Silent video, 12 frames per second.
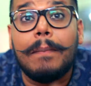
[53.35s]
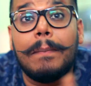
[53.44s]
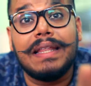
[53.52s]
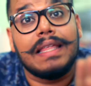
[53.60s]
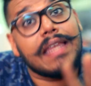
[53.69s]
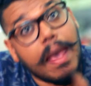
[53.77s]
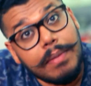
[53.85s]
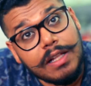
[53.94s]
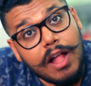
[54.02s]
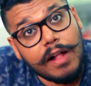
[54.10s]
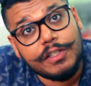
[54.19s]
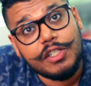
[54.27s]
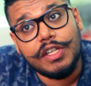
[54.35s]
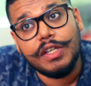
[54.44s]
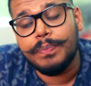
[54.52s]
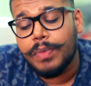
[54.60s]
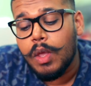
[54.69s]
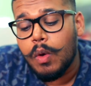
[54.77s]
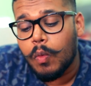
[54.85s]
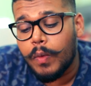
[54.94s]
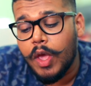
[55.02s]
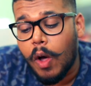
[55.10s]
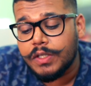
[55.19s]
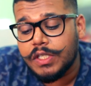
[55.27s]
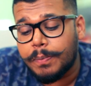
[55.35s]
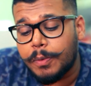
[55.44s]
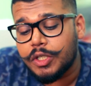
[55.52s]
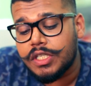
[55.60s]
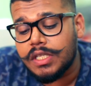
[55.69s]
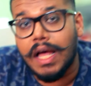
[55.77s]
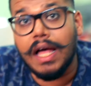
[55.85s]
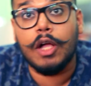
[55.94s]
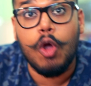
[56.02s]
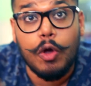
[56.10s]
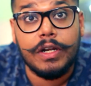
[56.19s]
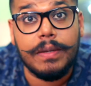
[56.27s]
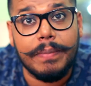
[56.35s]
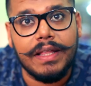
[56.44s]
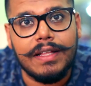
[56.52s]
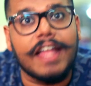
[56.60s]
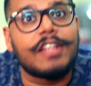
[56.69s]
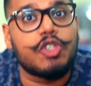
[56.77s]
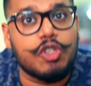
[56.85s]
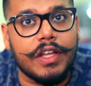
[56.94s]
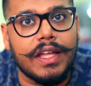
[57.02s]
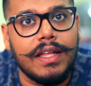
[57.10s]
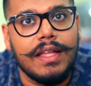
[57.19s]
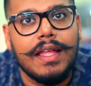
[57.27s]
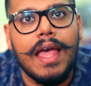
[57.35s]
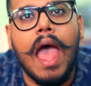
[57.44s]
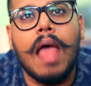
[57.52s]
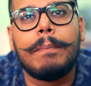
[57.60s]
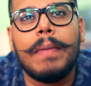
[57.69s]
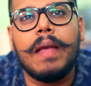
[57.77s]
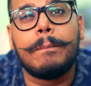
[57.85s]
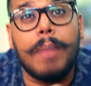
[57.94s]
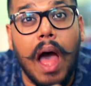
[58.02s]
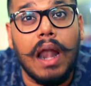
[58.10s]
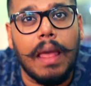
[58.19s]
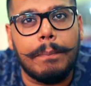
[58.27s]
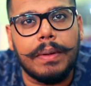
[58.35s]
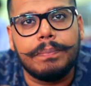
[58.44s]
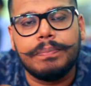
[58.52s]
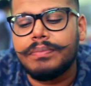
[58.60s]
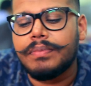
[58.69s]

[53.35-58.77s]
But in the Tamil culture, we also put coconut milk and sugar and make palappam.